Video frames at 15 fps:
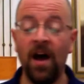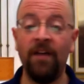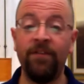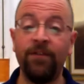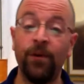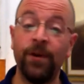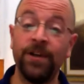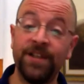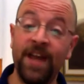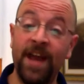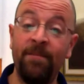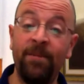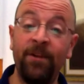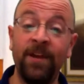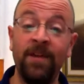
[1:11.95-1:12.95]
For
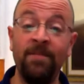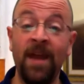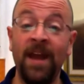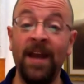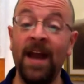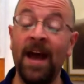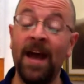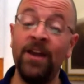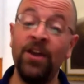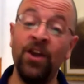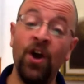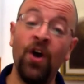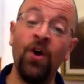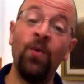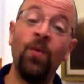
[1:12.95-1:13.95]
example, he may not
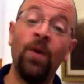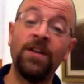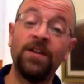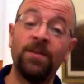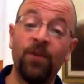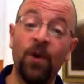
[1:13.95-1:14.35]
know what's an